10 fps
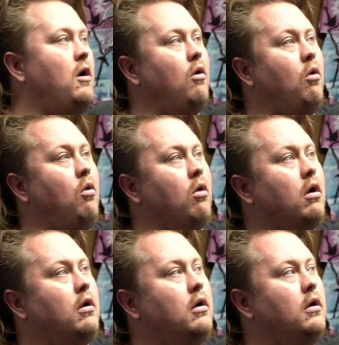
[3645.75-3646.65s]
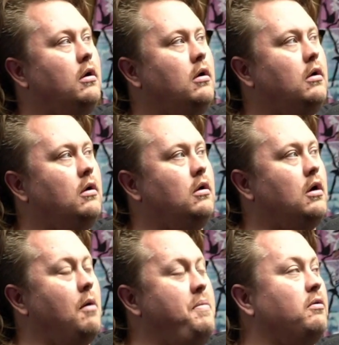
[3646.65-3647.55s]
Or a
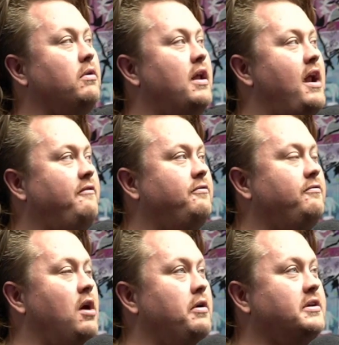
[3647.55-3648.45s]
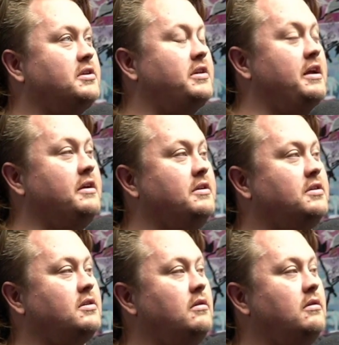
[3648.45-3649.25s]
big one that I've noticed is